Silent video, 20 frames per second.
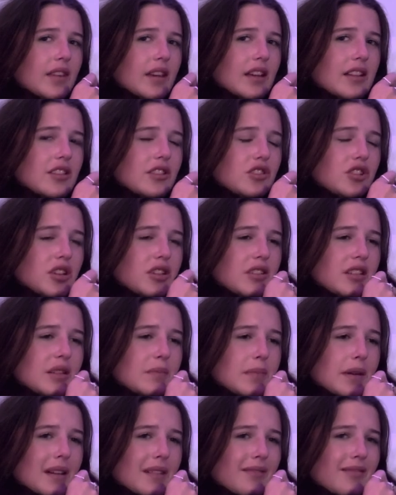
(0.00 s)
it's just as
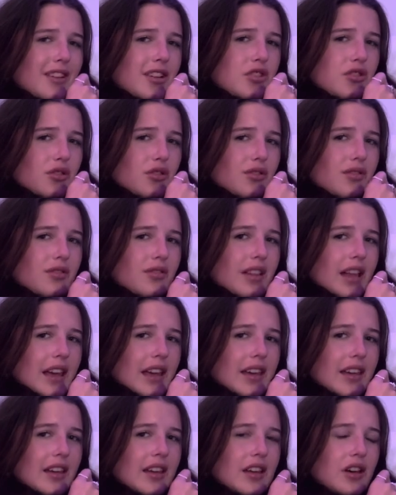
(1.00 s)
beneficial.
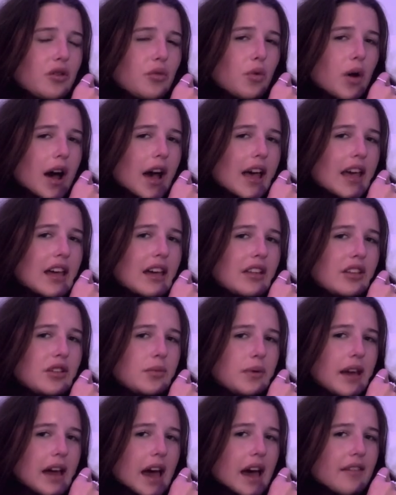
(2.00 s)
Like, why do
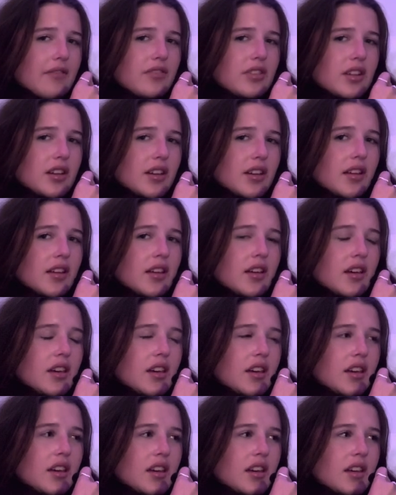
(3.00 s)
we have to
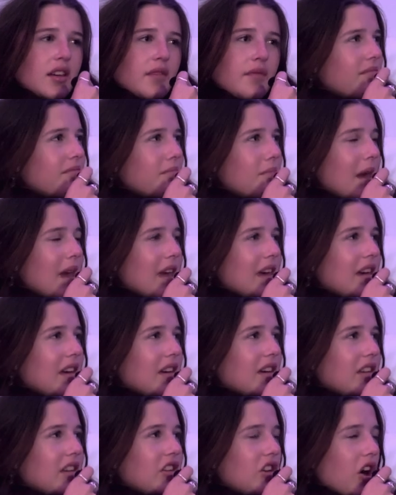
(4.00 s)
make
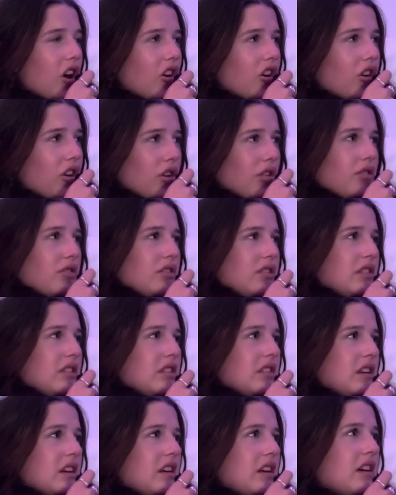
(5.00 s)
young
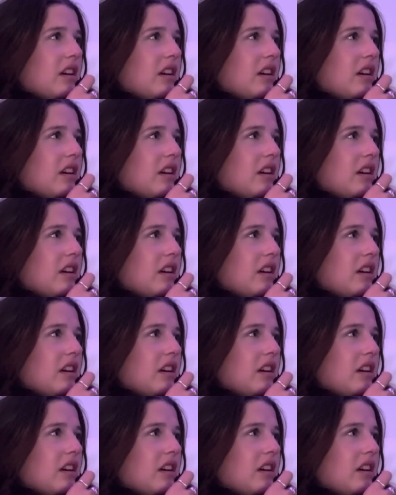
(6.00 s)
girls